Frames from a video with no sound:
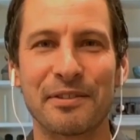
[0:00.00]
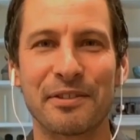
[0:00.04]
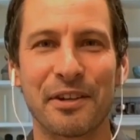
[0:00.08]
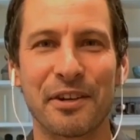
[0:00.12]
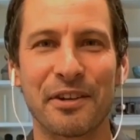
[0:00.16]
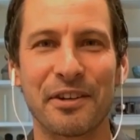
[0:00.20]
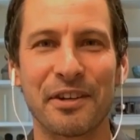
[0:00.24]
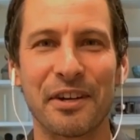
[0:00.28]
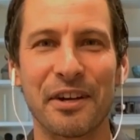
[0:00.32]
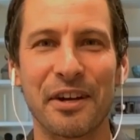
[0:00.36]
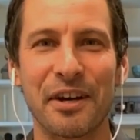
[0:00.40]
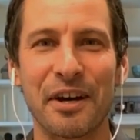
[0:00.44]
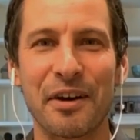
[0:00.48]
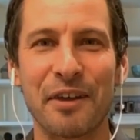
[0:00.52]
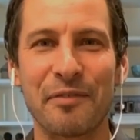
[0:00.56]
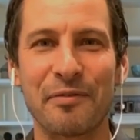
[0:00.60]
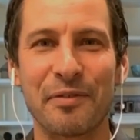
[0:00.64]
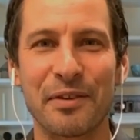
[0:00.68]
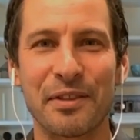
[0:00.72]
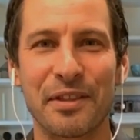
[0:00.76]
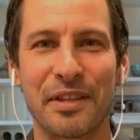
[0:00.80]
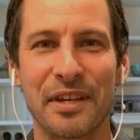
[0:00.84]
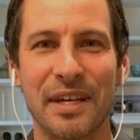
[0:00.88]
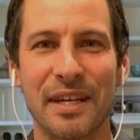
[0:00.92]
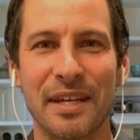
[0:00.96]
started off
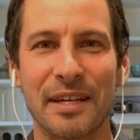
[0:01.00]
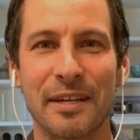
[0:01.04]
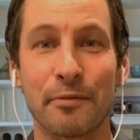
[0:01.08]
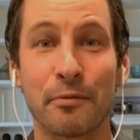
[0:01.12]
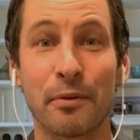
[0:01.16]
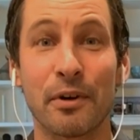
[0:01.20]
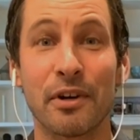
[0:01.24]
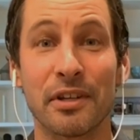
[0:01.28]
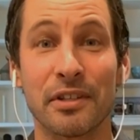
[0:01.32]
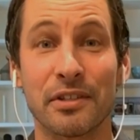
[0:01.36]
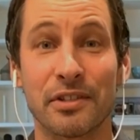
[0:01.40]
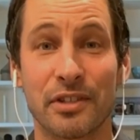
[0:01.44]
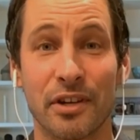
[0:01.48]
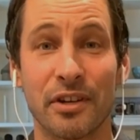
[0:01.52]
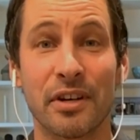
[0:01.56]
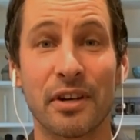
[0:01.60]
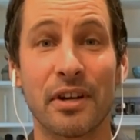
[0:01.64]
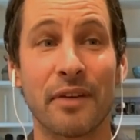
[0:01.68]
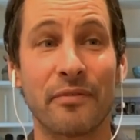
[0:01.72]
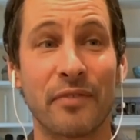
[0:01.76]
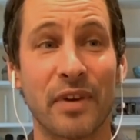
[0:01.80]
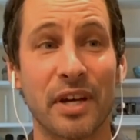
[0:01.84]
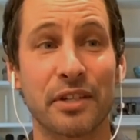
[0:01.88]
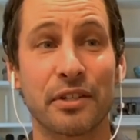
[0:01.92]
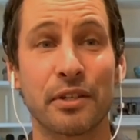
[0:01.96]
with a well. It started
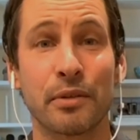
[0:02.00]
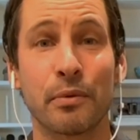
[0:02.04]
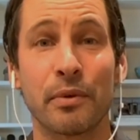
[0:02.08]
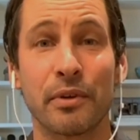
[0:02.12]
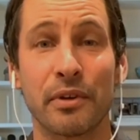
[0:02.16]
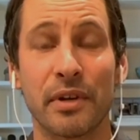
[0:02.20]
off actually.